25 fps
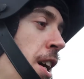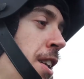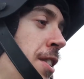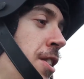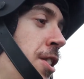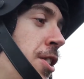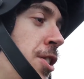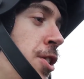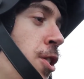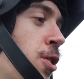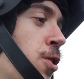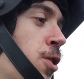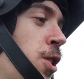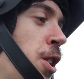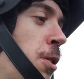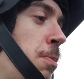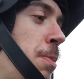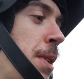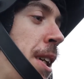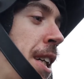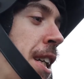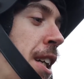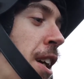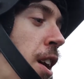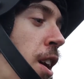And there's not going to
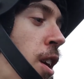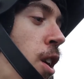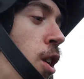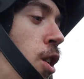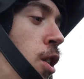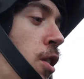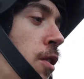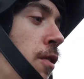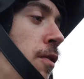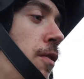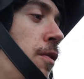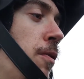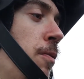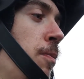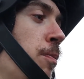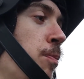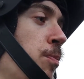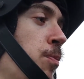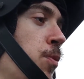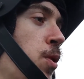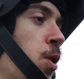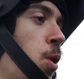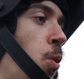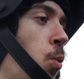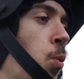be a lot
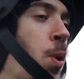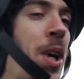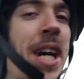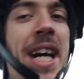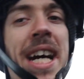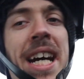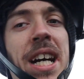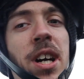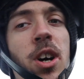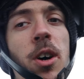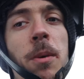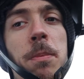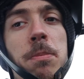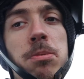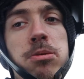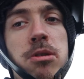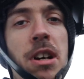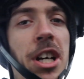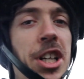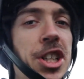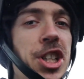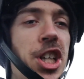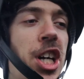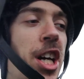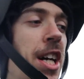of weight or
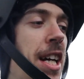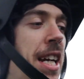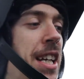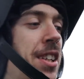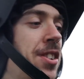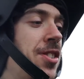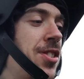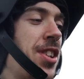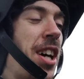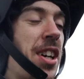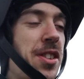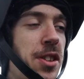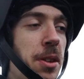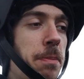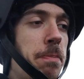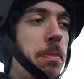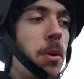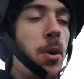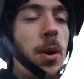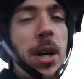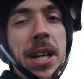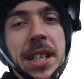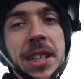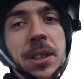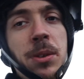pressure inside the
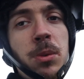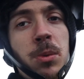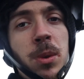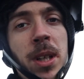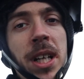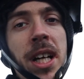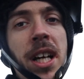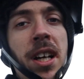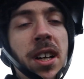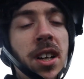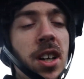boot anyway.